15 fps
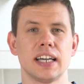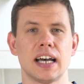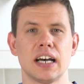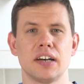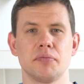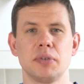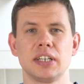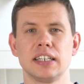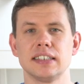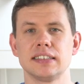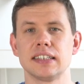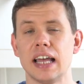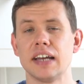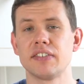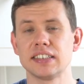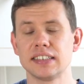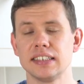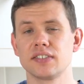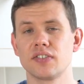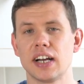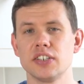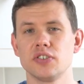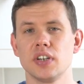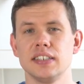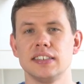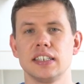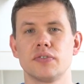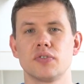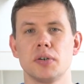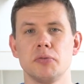have, because ever since
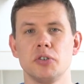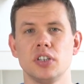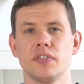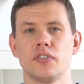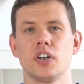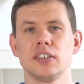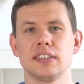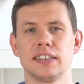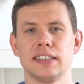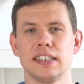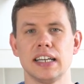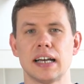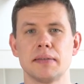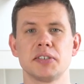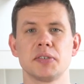graduating from university, I'm